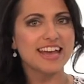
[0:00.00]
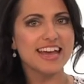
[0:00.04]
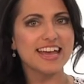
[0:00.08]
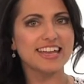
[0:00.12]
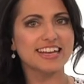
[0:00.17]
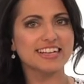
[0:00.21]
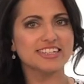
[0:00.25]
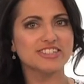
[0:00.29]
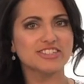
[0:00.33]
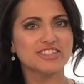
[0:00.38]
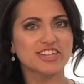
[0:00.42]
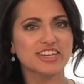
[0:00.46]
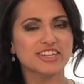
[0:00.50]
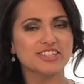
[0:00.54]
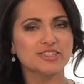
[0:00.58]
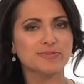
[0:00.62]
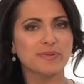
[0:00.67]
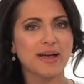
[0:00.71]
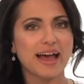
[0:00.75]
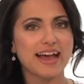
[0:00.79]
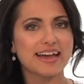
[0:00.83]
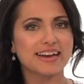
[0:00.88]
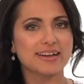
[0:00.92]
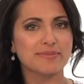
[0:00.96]
In
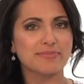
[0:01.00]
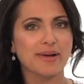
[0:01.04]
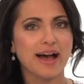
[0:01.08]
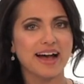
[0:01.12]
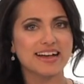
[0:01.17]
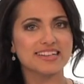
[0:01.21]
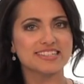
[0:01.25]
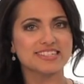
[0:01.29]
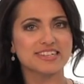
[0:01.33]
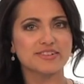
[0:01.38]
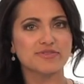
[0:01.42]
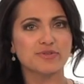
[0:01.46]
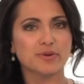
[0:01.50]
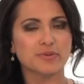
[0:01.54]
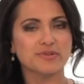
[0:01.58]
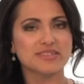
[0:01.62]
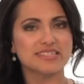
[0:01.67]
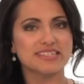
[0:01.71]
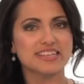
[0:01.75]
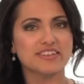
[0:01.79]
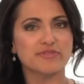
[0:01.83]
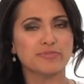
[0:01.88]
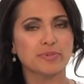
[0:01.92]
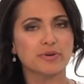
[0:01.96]
exchange, Planet Positive will
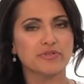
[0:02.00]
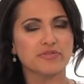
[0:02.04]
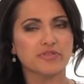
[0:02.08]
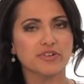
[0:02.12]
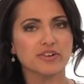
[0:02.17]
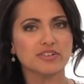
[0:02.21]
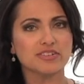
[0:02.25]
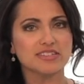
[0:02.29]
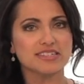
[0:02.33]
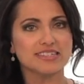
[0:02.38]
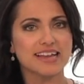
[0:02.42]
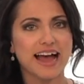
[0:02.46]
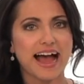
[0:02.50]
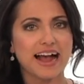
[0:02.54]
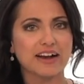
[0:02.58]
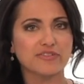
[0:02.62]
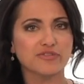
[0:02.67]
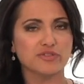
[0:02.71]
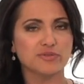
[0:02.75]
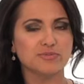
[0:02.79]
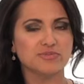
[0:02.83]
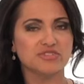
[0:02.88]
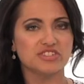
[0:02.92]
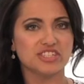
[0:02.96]
receive preferred
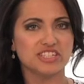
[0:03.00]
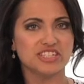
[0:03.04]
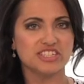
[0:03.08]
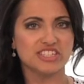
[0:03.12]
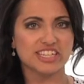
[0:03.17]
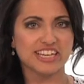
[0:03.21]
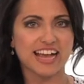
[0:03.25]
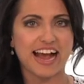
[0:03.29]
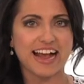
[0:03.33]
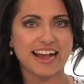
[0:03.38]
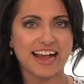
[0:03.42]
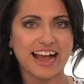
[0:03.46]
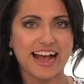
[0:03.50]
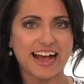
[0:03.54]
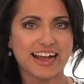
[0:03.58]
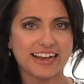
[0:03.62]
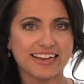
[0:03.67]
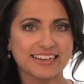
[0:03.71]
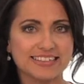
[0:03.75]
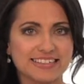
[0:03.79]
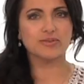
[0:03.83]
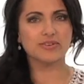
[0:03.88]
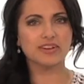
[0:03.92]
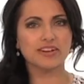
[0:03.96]
stock from
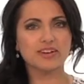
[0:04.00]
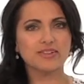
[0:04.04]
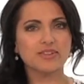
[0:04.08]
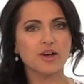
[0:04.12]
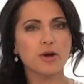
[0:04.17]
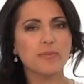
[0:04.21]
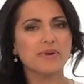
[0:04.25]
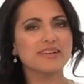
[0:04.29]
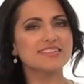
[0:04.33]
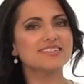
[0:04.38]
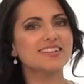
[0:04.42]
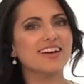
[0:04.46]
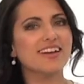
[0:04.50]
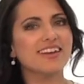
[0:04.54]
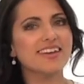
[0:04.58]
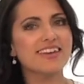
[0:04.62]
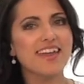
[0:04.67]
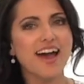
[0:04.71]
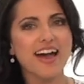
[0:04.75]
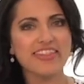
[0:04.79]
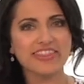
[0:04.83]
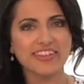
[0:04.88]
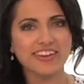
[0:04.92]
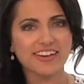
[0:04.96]
GGII. Green Globe has
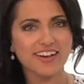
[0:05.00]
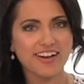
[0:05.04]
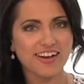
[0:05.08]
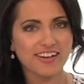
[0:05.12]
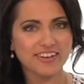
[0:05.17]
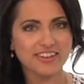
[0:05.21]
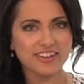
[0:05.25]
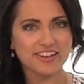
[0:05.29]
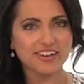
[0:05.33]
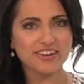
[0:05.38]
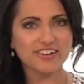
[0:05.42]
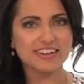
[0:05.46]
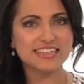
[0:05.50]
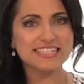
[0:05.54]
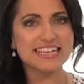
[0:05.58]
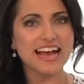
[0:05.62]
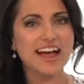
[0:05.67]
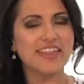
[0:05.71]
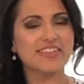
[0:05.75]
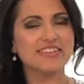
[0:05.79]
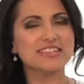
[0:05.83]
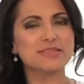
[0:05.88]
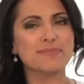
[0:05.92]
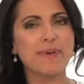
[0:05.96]
done nothing all year
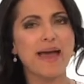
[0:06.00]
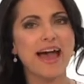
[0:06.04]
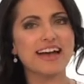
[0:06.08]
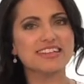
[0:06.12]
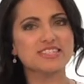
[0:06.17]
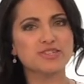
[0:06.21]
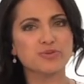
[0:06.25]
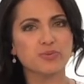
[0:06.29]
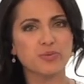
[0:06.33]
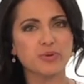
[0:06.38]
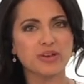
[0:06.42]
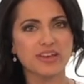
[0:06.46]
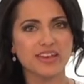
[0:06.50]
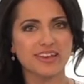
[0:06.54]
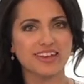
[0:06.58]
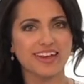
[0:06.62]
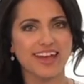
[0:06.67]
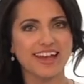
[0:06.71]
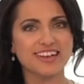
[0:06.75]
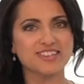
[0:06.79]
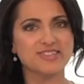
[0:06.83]
until this past week.